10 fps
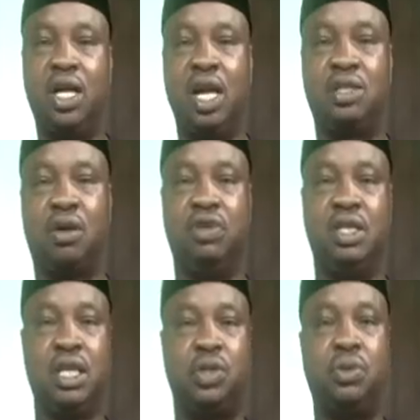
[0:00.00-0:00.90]
rest of the
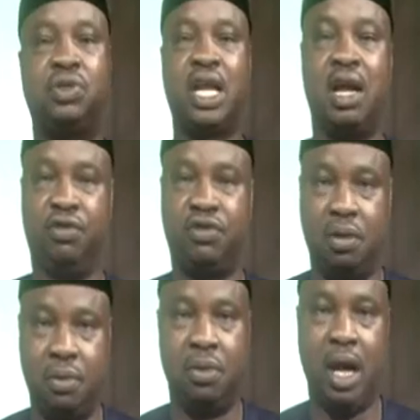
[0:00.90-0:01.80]
day too. Stay out of
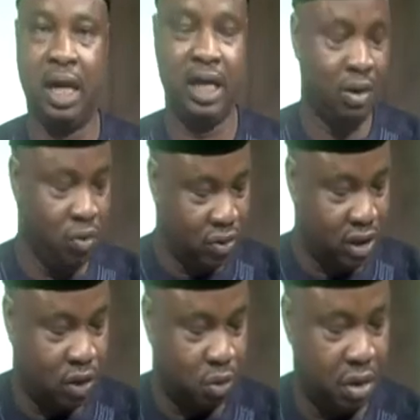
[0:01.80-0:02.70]
trouble, and then we'll see
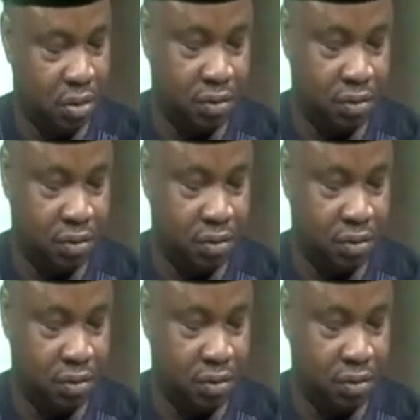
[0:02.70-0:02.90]
you tomorrow.